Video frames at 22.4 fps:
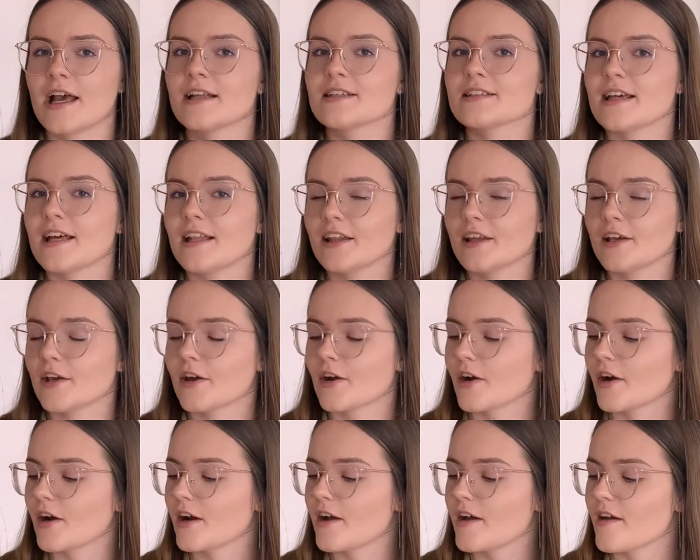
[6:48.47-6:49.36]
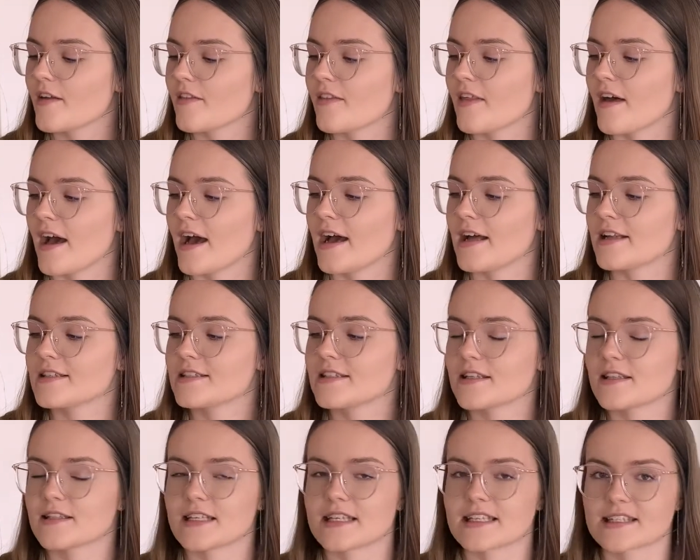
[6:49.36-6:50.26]
telling her that
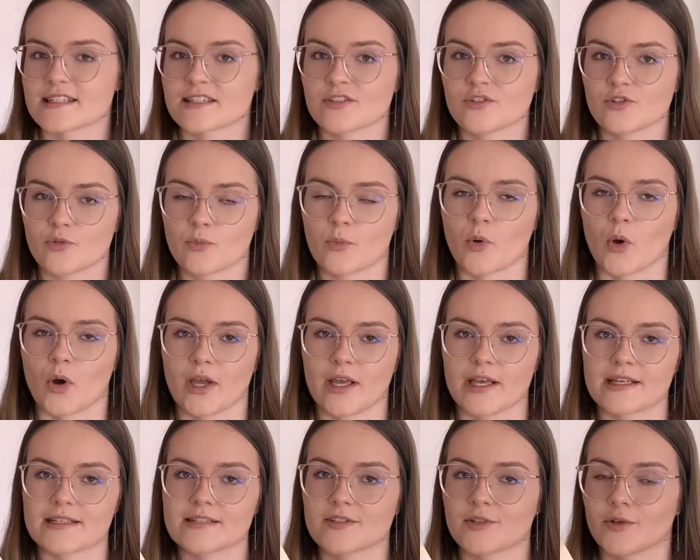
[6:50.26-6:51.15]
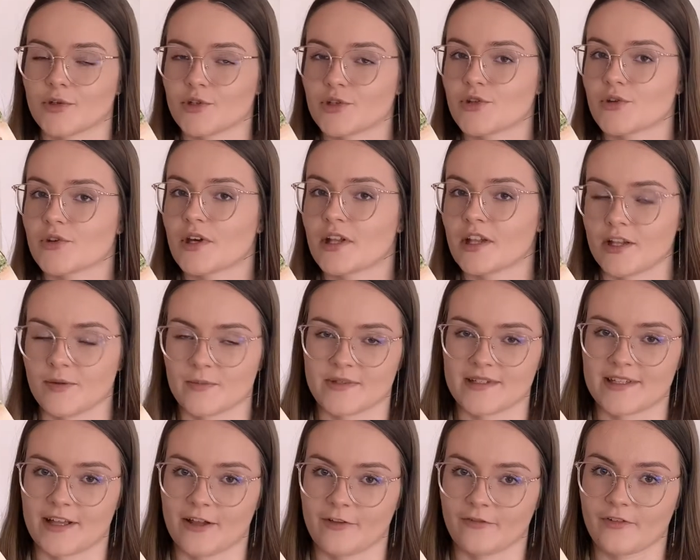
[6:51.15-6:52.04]
this new boy is going to kill
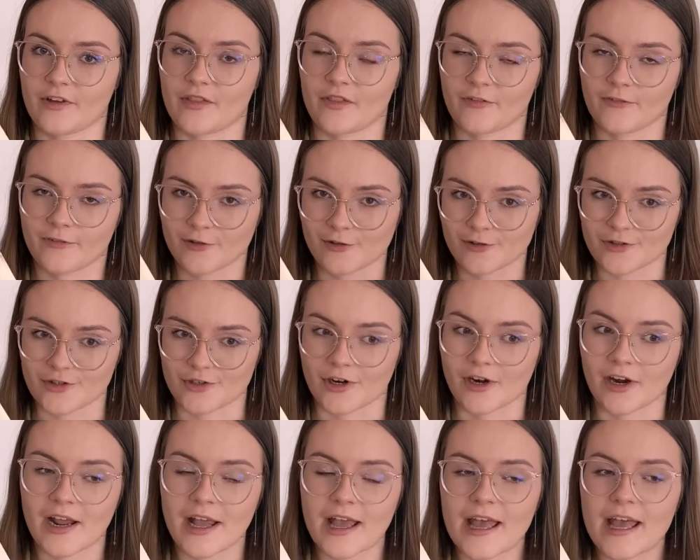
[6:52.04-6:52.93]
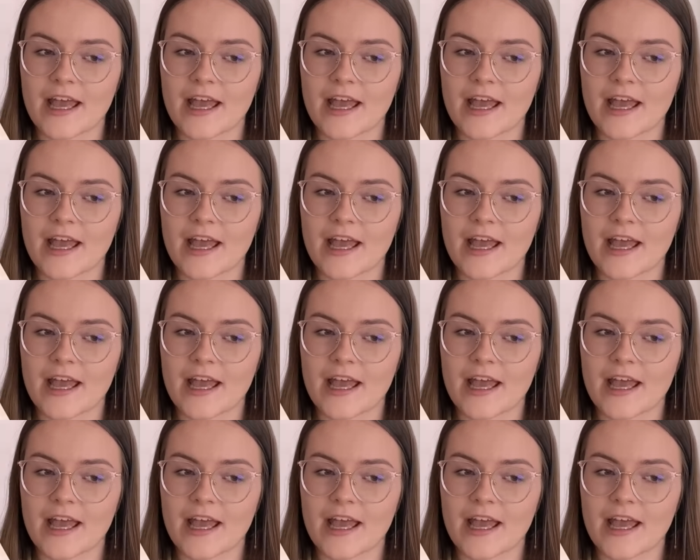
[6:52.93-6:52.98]
himself in the future,